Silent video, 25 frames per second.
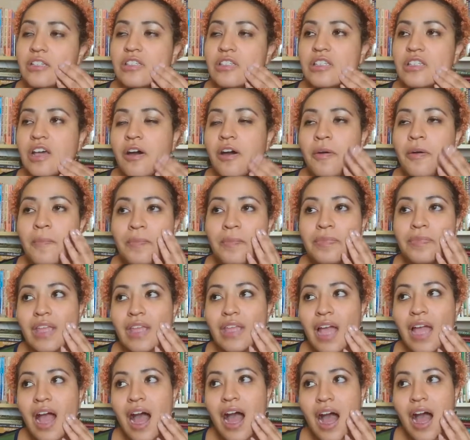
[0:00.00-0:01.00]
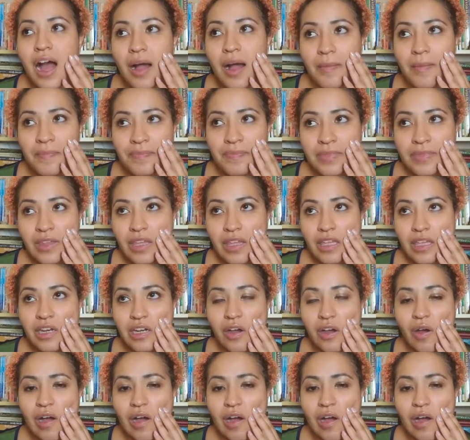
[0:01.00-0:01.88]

So, um, you know,